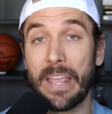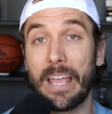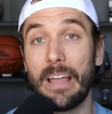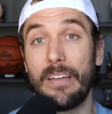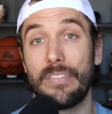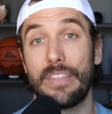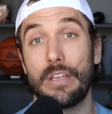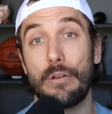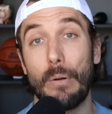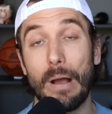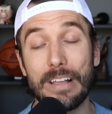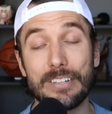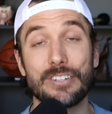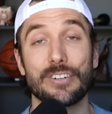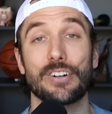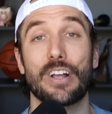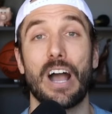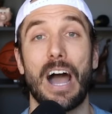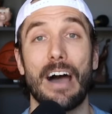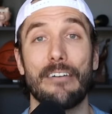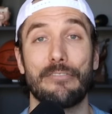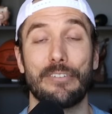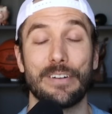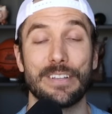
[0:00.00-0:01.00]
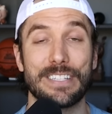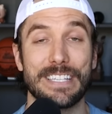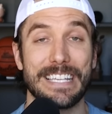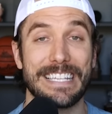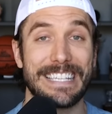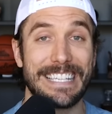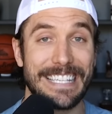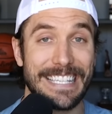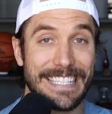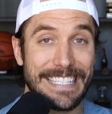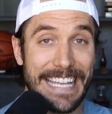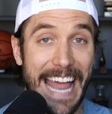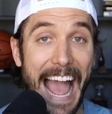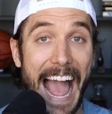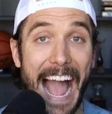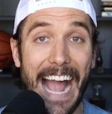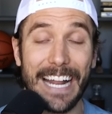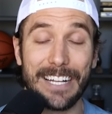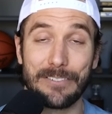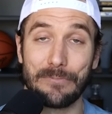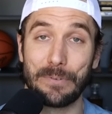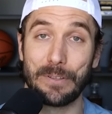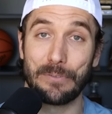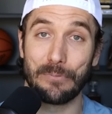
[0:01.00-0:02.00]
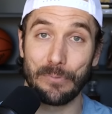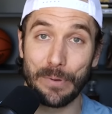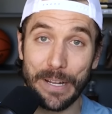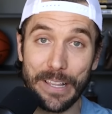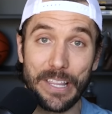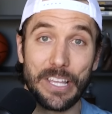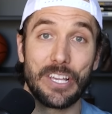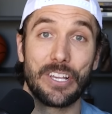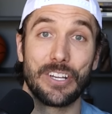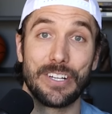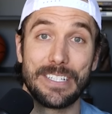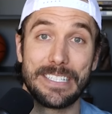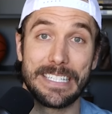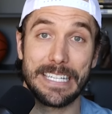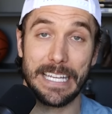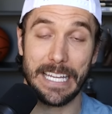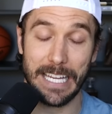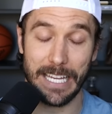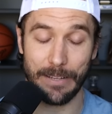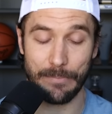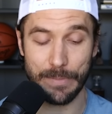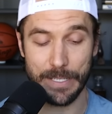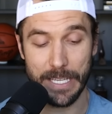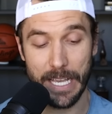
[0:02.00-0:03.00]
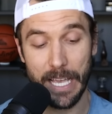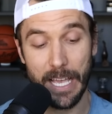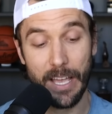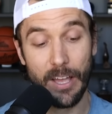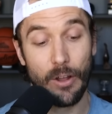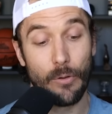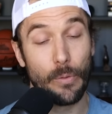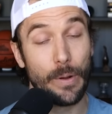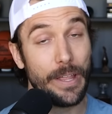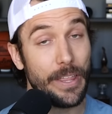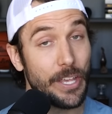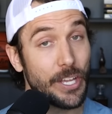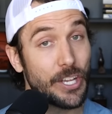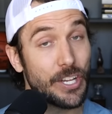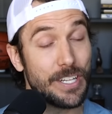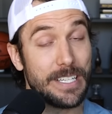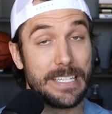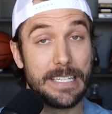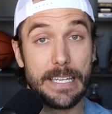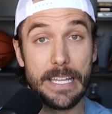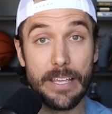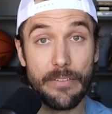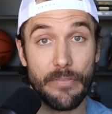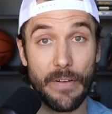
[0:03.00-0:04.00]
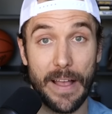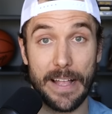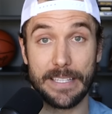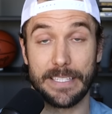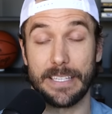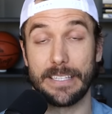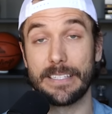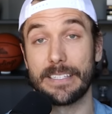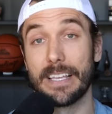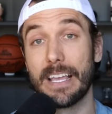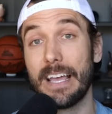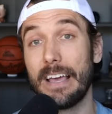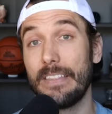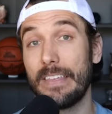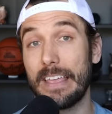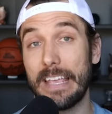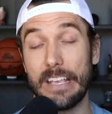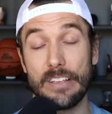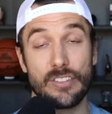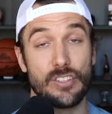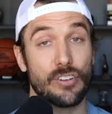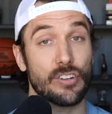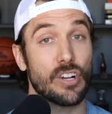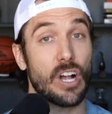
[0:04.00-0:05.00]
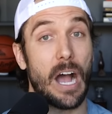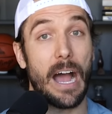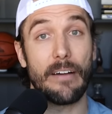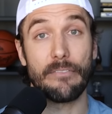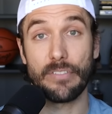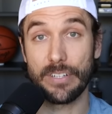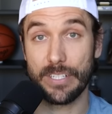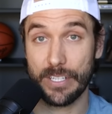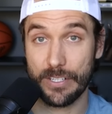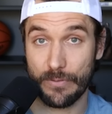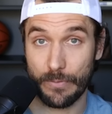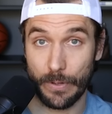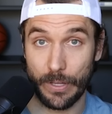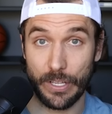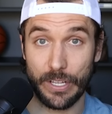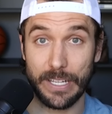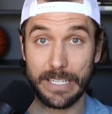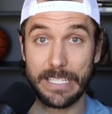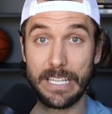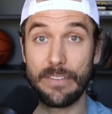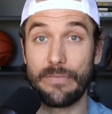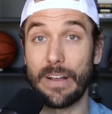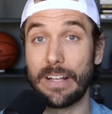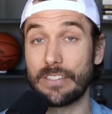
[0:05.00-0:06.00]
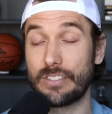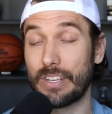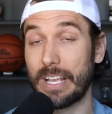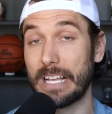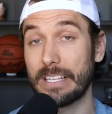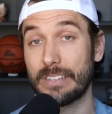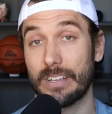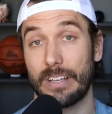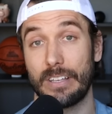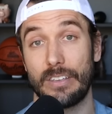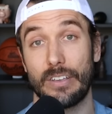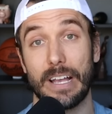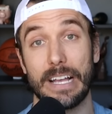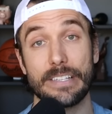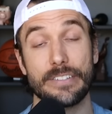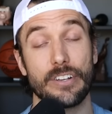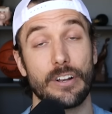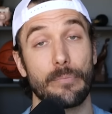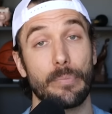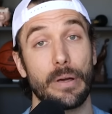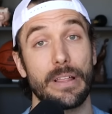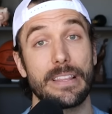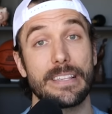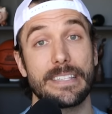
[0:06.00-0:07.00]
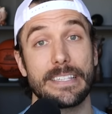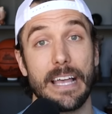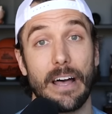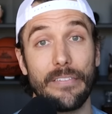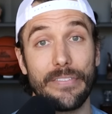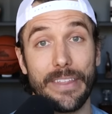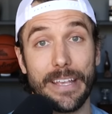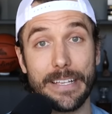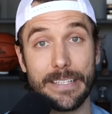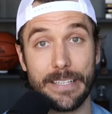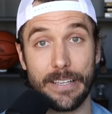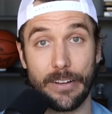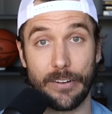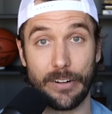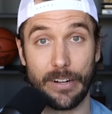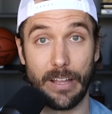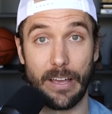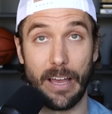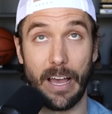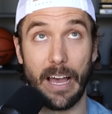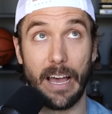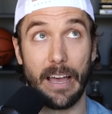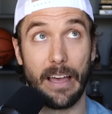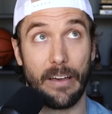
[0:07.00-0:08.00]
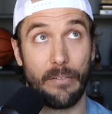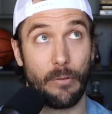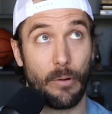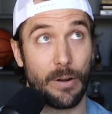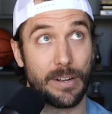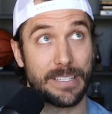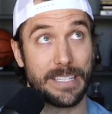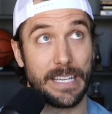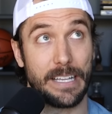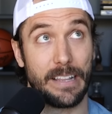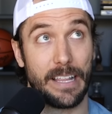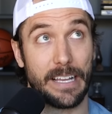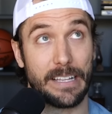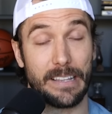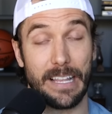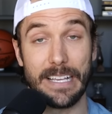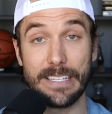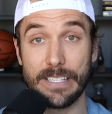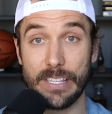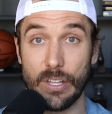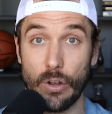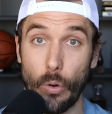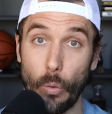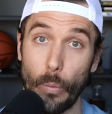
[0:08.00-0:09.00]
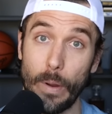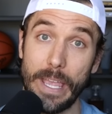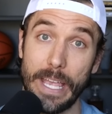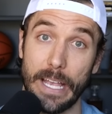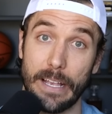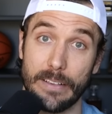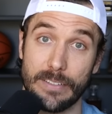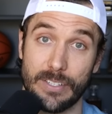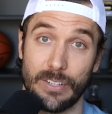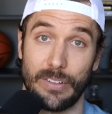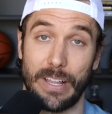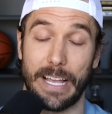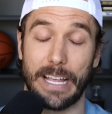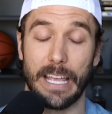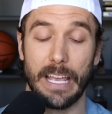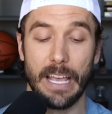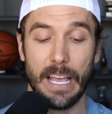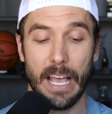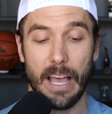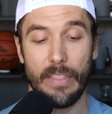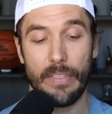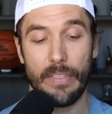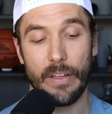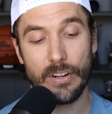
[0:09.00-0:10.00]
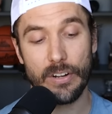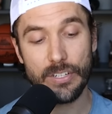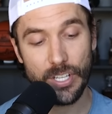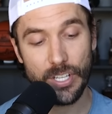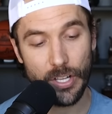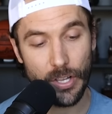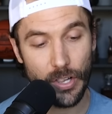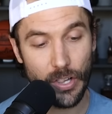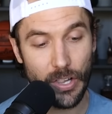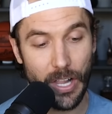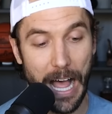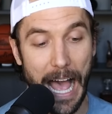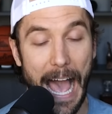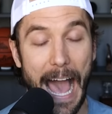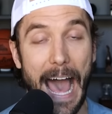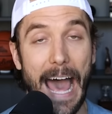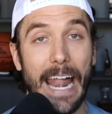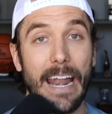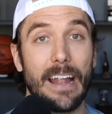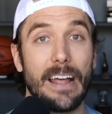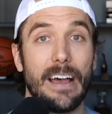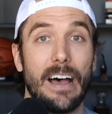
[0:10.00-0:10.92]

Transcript: The Western Conference is stacked with really good teams, really good defenses. The Eastern Conference is really good defense. You guys are going to play the Celtics here in I want to say, like, less than a week. So, like, there's a lot